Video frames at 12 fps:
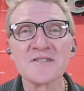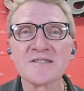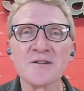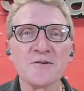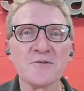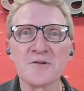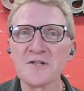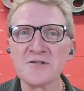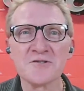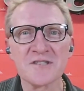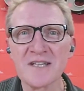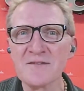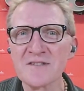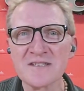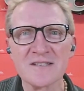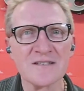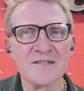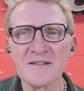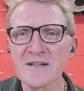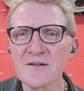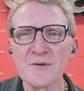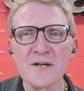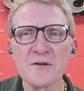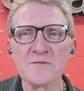So could you just give us a, a
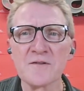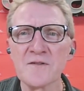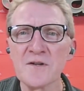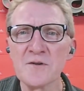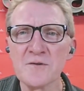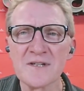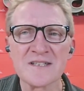quick overview,